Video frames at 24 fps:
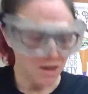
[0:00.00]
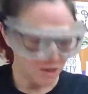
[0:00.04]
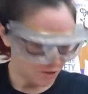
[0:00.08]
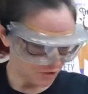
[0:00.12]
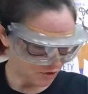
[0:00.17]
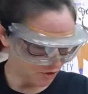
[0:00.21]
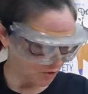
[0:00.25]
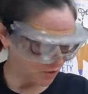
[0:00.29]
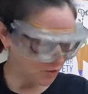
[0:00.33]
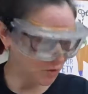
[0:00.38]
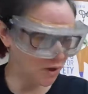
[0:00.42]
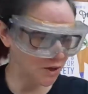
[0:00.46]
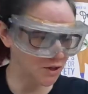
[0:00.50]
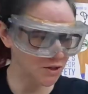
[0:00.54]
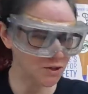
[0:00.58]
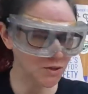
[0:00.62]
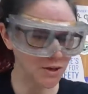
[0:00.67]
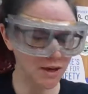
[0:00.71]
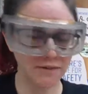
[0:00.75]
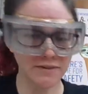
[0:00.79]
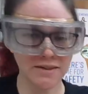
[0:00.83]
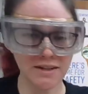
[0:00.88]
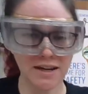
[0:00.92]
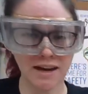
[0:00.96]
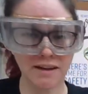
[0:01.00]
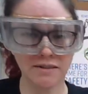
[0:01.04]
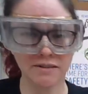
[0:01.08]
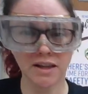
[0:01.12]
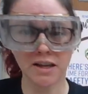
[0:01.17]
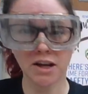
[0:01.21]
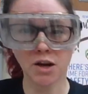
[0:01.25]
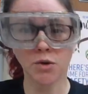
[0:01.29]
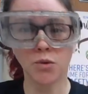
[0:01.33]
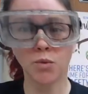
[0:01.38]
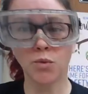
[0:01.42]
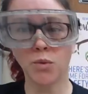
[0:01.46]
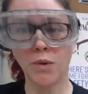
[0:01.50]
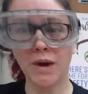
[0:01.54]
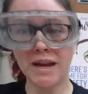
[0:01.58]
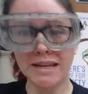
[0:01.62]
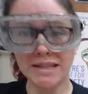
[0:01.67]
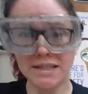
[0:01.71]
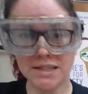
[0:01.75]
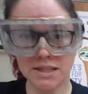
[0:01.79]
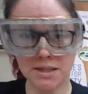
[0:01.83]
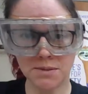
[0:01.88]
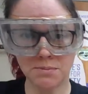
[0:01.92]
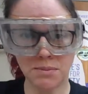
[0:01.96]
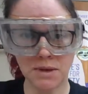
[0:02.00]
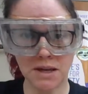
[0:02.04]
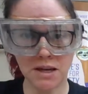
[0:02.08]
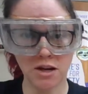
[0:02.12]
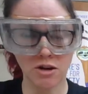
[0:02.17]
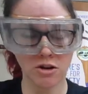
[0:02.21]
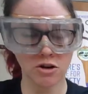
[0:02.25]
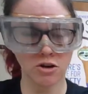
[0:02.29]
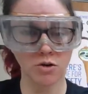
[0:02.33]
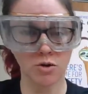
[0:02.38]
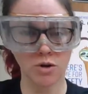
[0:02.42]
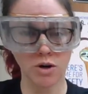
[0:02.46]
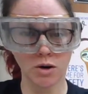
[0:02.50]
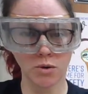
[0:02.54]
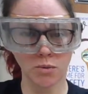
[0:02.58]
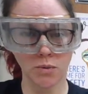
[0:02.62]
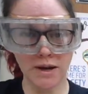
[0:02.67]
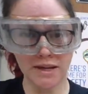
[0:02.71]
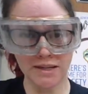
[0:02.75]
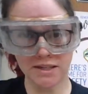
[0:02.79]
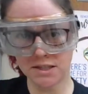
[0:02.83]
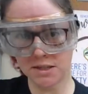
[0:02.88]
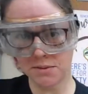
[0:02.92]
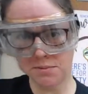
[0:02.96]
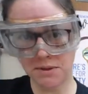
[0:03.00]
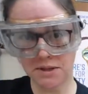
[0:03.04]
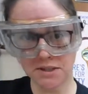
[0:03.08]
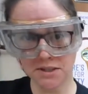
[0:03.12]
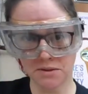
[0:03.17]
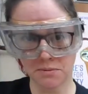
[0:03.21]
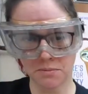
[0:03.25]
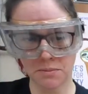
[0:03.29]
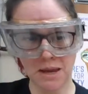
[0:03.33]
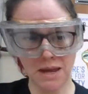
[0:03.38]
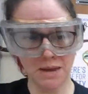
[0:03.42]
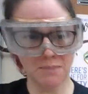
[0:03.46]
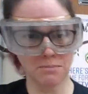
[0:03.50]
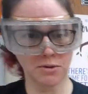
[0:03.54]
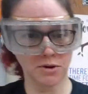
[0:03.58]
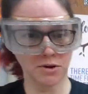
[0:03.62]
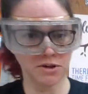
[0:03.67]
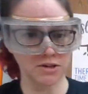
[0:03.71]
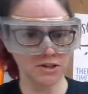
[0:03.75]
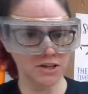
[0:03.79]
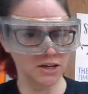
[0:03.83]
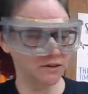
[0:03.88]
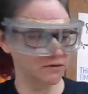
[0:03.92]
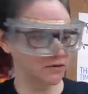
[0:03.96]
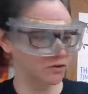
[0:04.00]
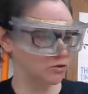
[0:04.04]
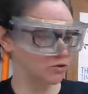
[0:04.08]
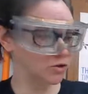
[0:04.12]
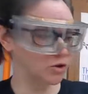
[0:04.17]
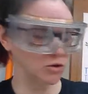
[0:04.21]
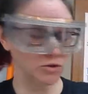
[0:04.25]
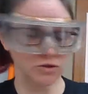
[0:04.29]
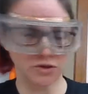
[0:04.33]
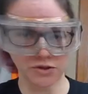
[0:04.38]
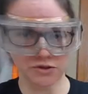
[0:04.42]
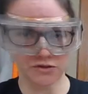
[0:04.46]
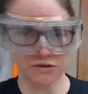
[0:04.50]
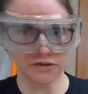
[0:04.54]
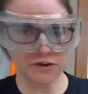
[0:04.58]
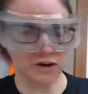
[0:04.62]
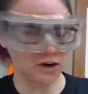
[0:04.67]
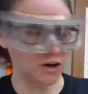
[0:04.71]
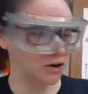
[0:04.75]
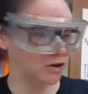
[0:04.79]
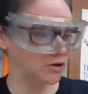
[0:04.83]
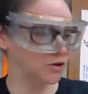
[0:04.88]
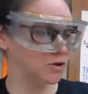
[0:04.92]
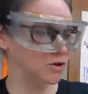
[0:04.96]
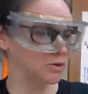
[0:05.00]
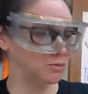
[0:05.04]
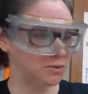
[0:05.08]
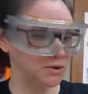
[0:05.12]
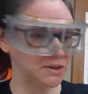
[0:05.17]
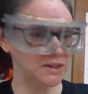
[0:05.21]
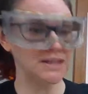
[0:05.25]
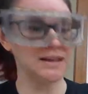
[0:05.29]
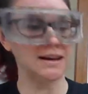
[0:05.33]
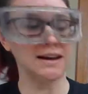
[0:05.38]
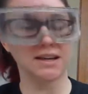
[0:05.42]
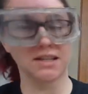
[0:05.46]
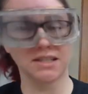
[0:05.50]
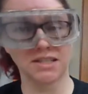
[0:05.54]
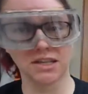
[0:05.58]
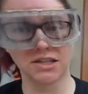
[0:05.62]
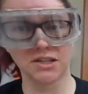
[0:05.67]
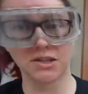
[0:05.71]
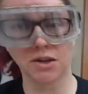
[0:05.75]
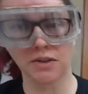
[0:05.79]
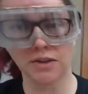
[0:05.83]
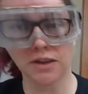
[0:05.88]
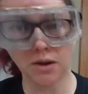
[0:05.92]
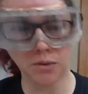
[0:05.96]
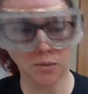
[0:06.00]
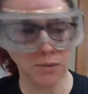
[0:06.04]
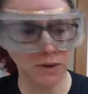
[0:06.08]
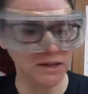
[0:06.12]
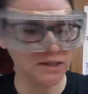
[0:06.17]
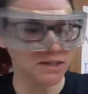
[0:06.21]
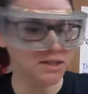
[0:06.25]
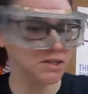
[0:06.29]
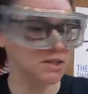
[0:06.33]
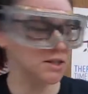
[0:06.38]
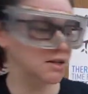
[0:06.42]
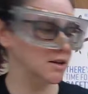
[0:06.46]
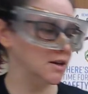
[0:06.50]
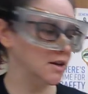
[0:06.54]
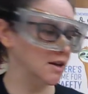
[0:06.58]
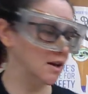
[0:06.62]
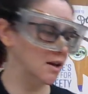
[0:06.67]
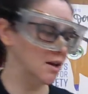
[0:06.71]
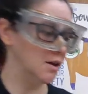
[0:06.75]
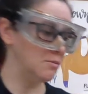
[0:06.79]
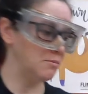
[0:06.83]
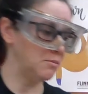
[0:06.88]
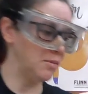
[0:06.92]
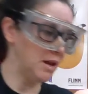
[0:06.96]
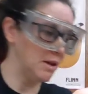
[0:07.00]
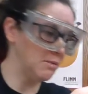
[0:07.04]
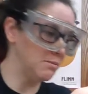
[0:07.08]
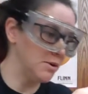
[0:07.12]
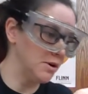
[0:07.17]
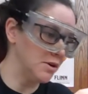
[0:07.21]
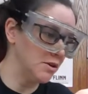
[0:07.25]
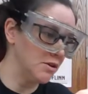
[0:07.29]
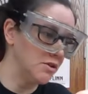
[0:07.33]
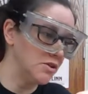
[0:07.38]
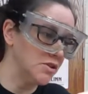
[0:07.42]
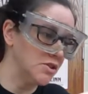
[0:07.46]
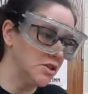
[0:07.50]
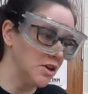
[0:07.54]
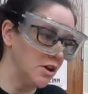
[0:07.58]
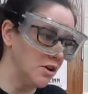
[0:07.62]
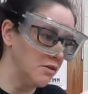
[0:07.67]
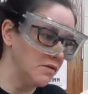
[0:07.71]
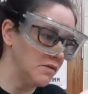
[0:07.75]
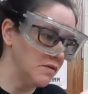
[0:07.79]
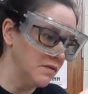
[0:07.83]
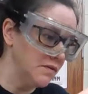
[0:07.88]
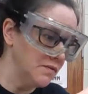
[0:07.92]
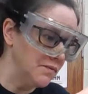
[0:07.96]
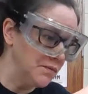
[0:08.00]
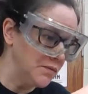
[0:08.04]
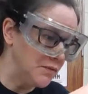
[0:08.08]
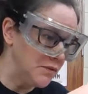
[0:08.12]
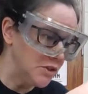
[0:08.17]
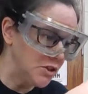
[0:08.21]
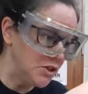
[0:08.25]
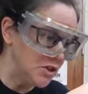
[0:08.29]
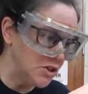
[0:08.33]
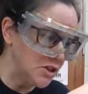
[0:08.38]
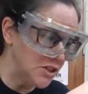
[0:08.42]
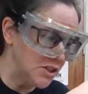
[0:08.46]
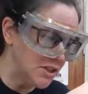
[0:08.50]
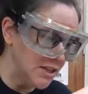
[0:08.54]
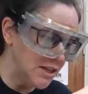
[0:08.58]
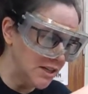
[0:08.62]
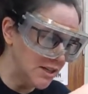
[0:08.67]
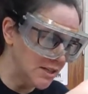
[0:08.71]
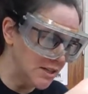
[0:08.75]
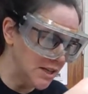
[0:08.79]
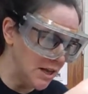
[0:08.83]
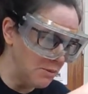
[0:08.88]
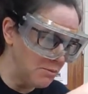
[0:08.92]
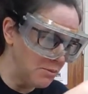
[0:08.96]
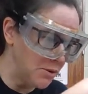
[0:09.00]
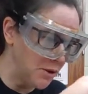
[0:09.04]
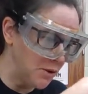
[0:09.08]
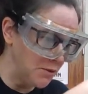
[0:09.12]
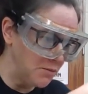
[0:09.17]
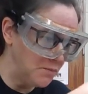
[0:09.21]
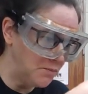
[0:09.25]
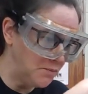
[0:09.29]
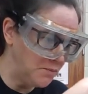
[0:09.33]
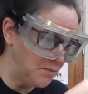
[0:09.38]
So you also have to have like a waste beaker or a waste piece of paper that if you go too far, you could put the excess on that waste paper. So just an example.